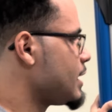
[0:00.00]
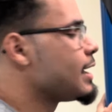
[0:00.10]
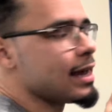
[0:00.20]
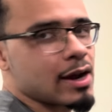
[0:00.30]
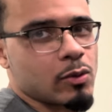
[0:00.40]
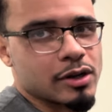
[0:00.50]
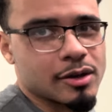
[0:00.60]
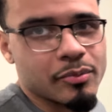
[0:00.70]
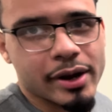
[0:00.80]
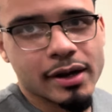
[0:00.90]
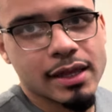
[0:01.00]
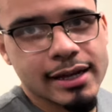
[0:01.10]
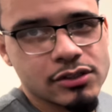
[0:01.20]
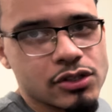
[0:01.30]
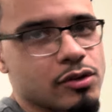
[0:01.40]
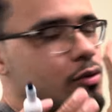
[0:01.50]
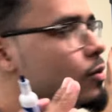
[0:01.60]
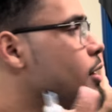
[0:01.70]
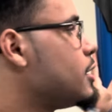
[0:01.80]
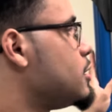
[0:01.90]
And I want to compare that
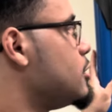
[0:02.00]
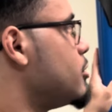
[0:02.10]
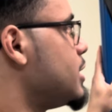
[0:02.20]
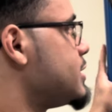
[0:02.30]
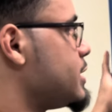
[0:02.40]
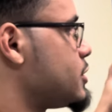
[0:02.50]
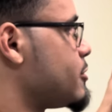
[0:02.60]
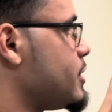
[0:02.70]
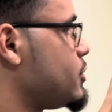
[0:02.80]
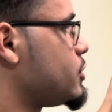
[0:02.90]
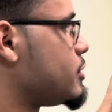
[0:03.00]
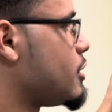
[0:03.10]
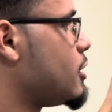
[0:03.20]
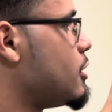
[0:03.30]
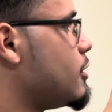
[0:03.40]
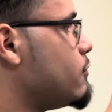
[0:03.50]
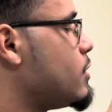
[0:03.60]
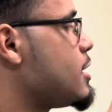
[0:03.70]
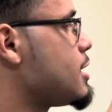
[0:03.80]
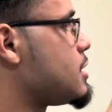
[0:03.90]
to the OLS estimation of
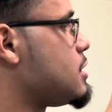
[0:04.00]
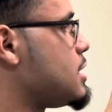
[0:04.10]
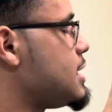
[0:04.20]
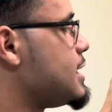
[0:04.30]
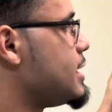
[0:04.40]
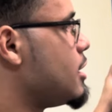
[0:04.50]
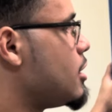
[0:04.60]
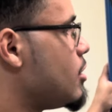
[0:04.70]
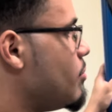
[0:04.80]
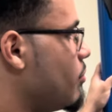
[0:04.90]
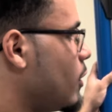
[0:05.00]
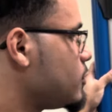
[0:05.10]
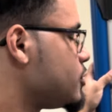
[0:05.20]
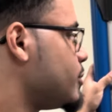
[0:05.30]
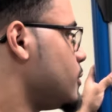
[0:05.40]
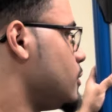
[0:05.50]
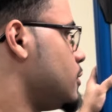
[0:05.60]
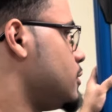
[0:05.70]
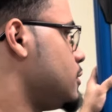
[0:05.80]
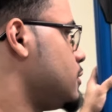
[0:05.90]
the multiple
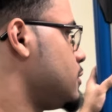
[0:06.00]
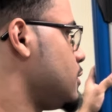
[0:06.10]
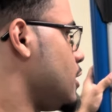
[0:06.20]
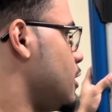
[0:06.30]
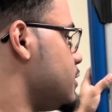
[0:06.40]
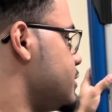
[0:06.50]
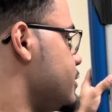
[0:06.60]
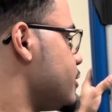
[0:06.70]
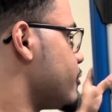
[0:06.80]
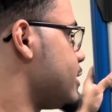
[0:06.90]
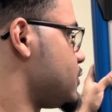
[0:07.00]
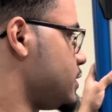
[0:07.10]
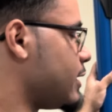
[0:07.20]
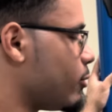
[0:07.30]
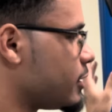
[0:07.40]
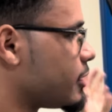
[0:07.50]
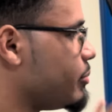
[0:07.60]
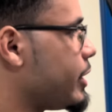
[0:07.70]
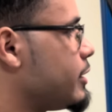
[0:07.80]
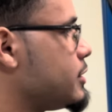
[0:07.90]
linear regression. I want to
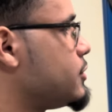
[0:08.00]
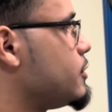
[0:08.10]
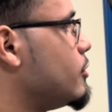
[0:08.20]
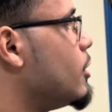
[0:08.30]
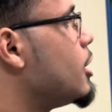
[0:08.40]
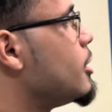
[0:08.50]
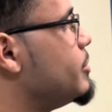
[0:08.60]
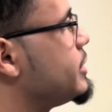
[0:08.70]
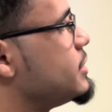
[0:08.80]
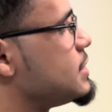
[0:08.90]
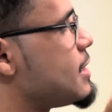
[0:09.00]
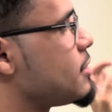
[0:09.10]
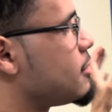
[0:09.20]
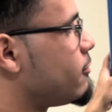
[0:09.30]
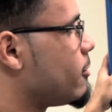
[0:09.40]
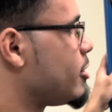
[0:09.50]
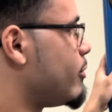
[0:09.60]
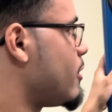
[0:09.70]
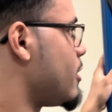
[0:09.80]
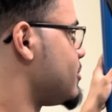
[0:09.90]
compare the two because now that I've already brought up